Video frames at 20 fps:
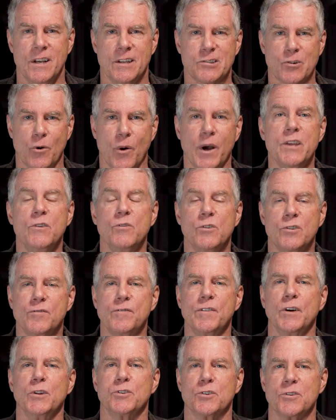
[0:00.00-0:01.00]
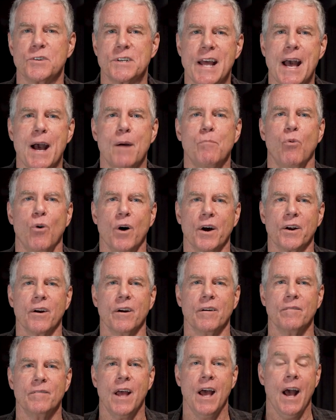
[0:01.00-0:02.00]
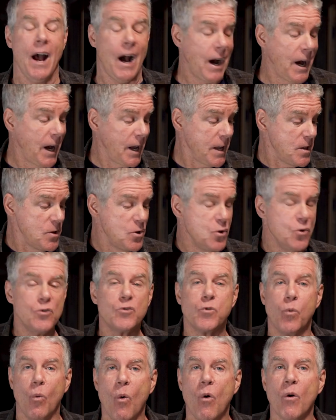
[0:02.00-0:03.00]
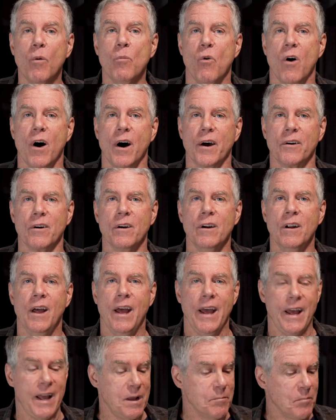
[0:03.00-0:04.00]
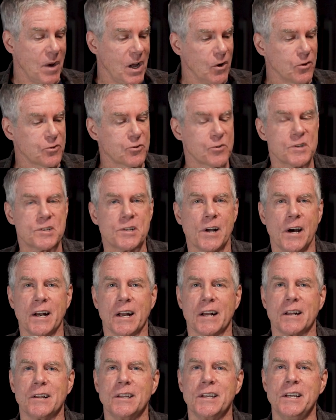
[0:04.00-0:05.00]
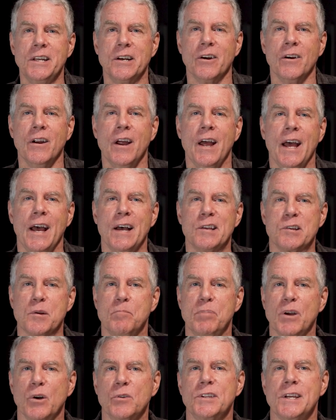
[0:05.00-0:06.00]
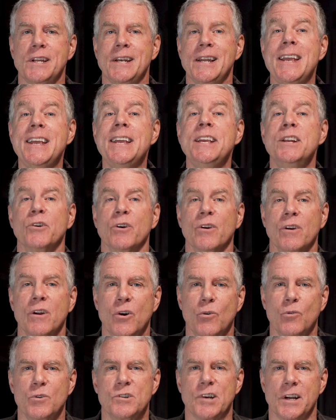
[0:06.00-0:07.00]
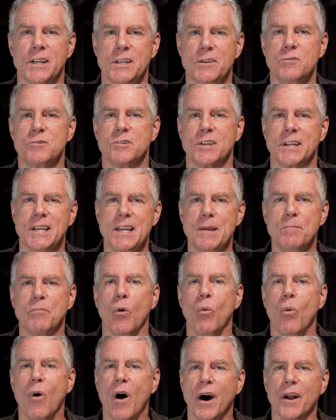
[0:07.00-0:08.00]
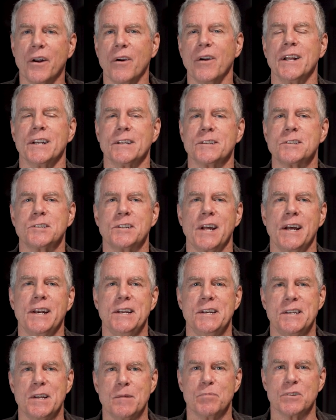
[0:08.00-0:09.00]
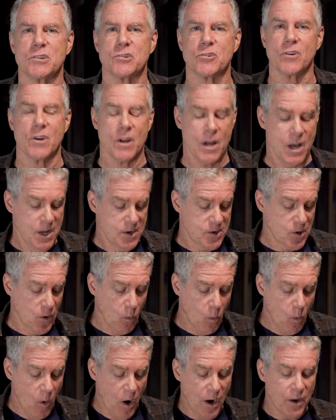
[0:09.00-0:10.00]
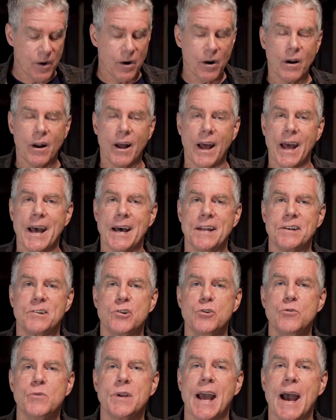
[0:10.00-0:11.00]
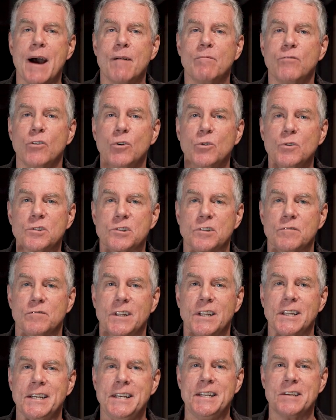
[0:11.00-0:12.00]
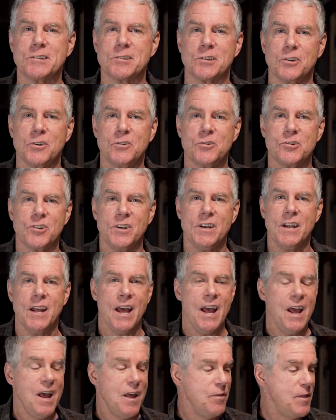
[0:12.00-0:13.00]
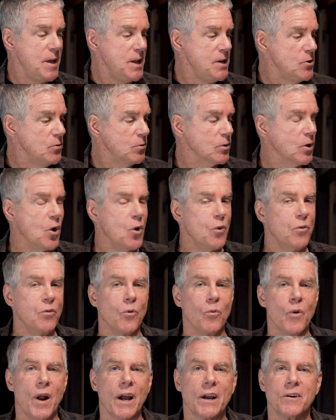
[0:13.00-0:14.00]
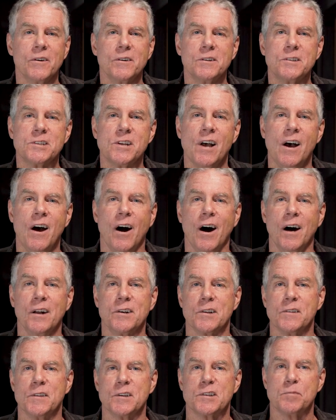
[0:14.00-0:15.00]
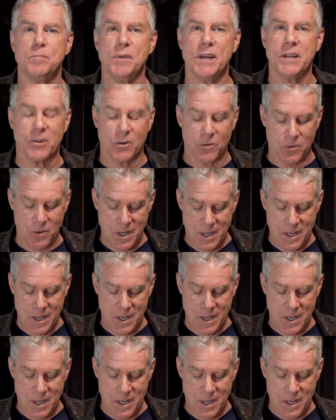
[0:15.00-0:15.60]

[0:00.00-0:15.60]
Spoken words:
so I use filtered tap water. I use warm water, and my ultrasonic cleaner has a built-in heater, which I use to keep the water at a steady temperature. To the water, I add 2 capfuls of cleaning solution. Then you load the records onto the spindle,